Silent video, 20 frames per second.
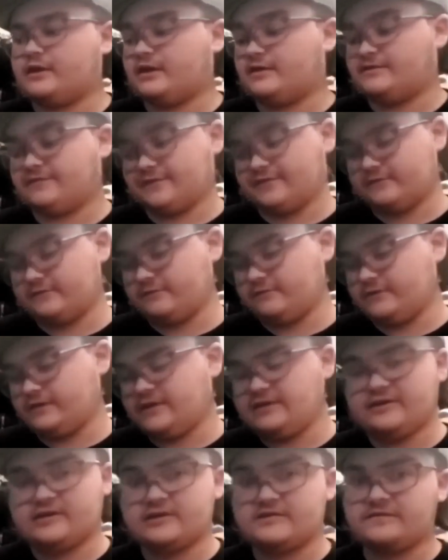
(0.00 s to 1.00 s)
if you
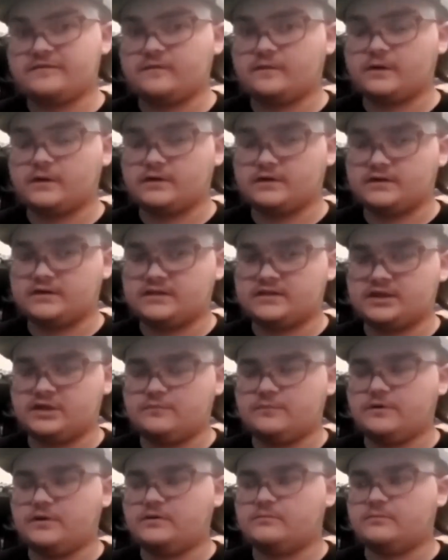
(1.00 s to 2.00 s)
either get the
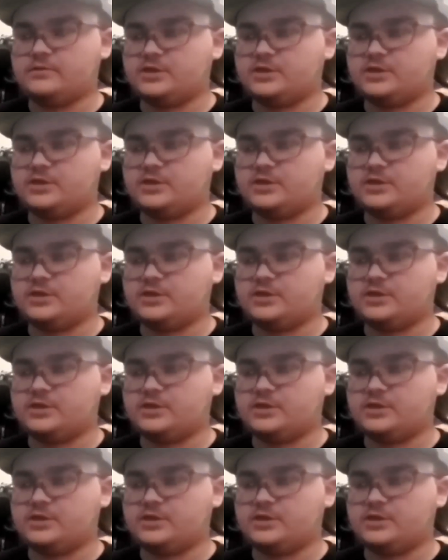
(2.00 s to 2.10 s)
Steelbook,